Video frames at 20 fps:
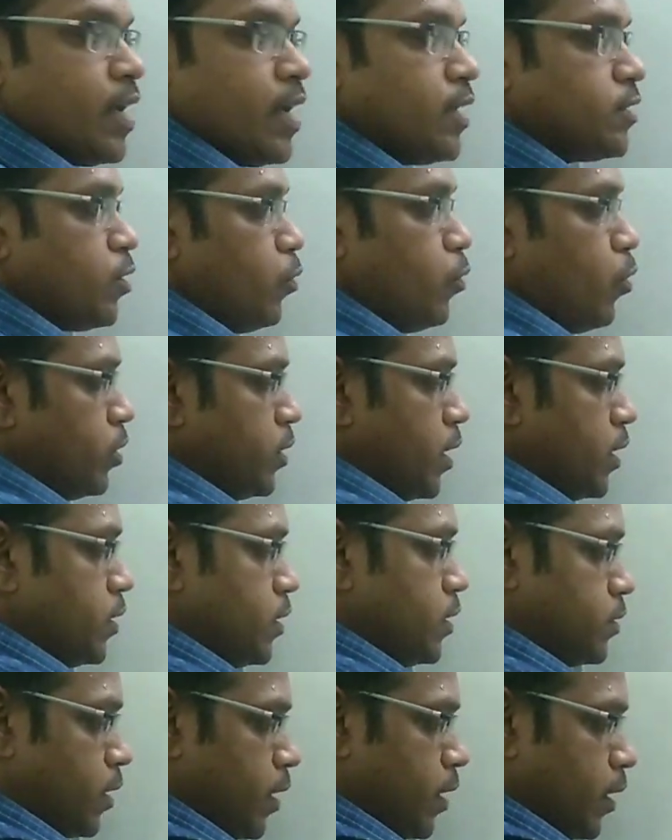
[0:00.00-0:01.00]
So as the
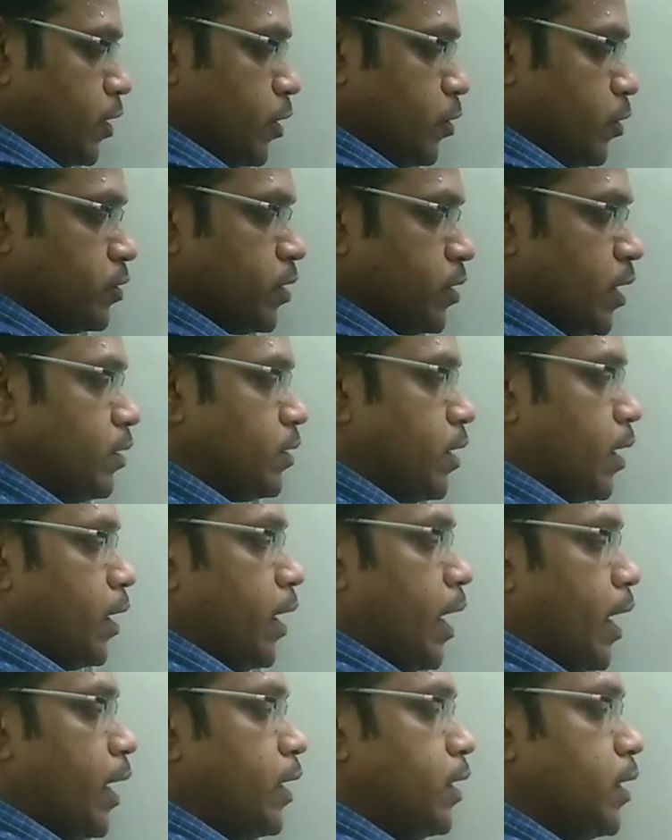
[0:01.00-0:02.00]
voltage is reducing,
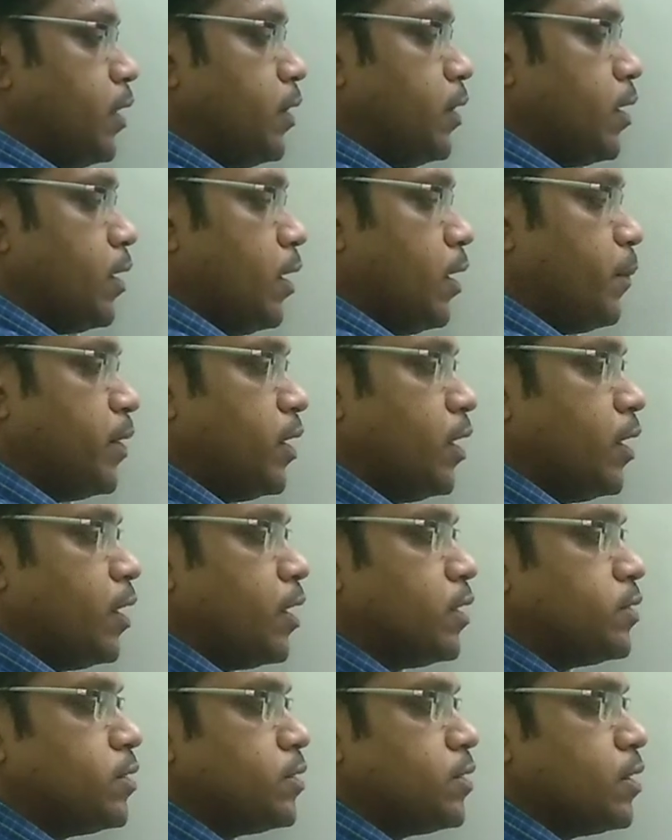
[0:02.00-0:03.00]
the current in the
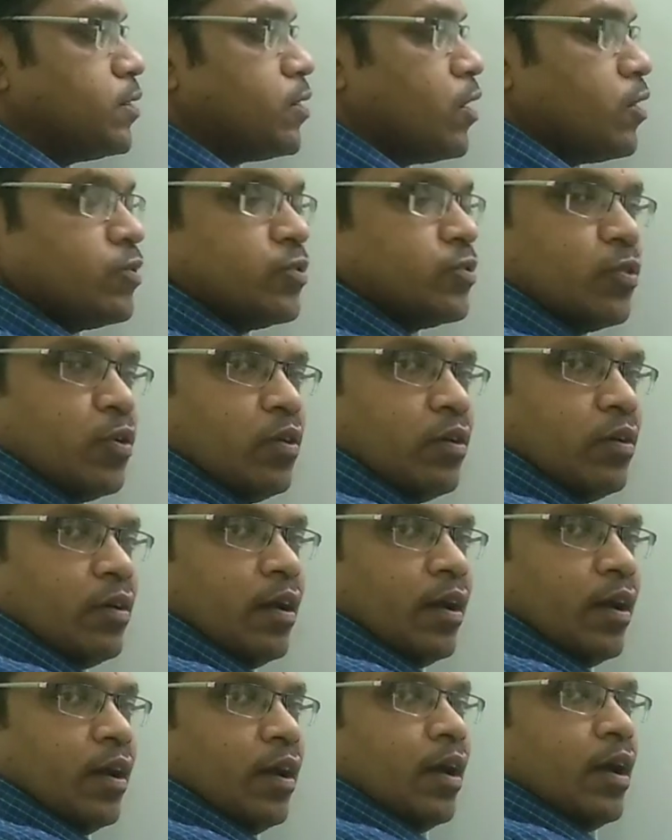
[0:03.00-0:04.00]
limiting resistance
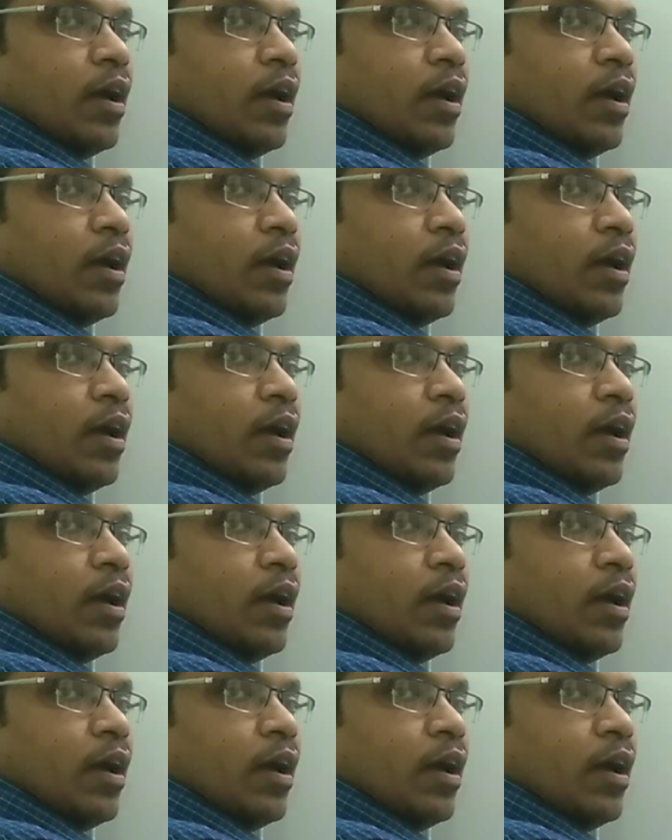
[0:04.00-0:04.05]
also